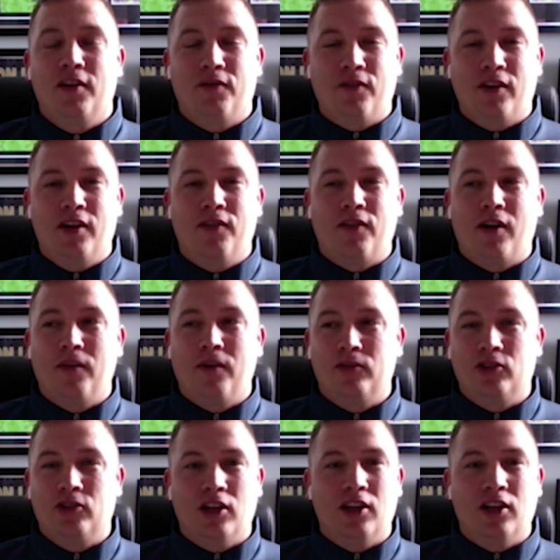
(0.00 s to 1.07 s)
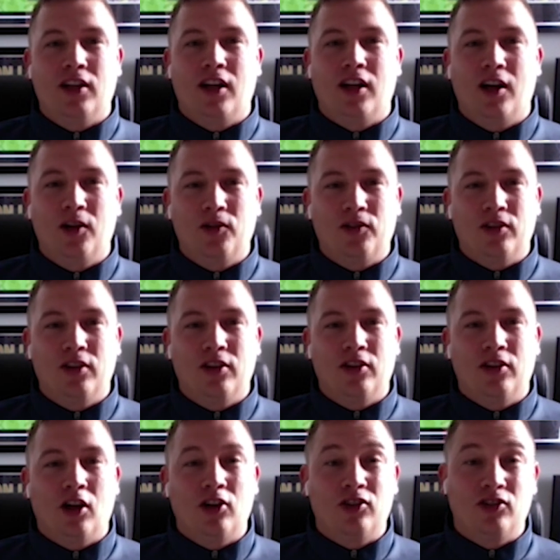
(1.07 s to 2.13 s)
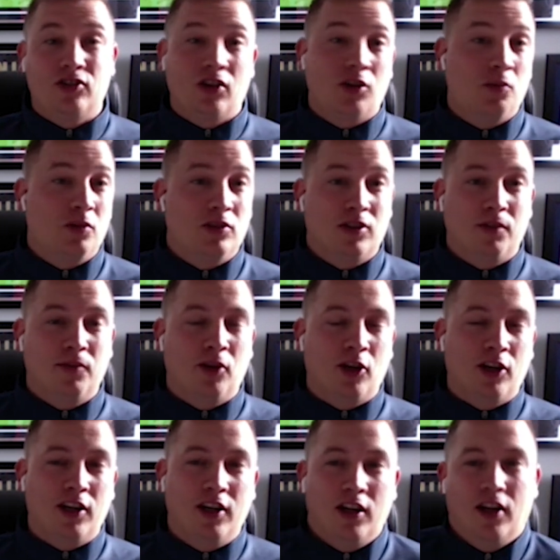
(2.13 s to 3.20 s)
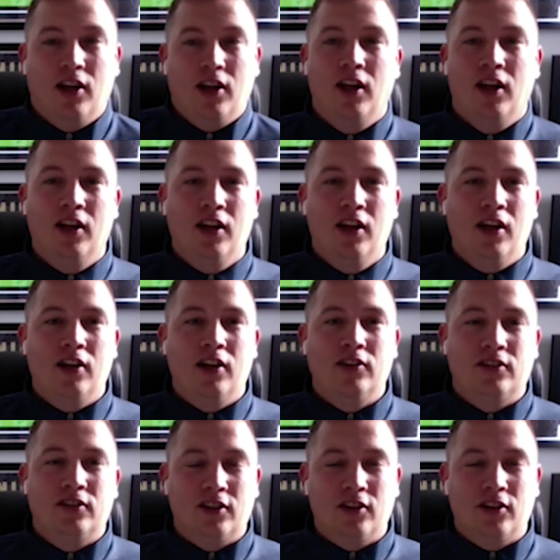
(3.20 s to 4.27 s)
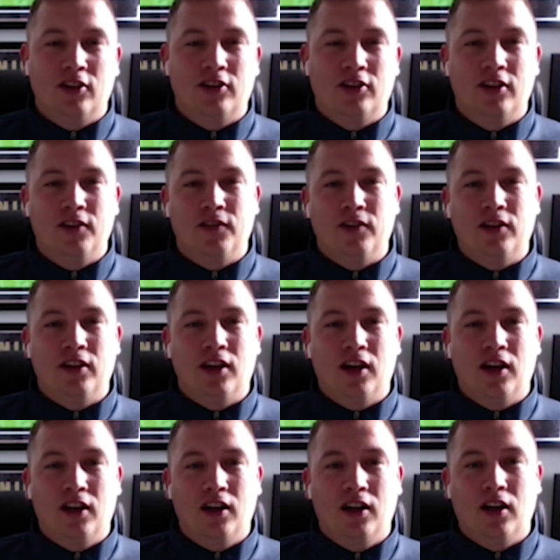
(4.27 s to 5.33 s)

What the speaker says: If I'm chilling in the house and the daughter's on, which I'm not in, I'll stick it on the TV.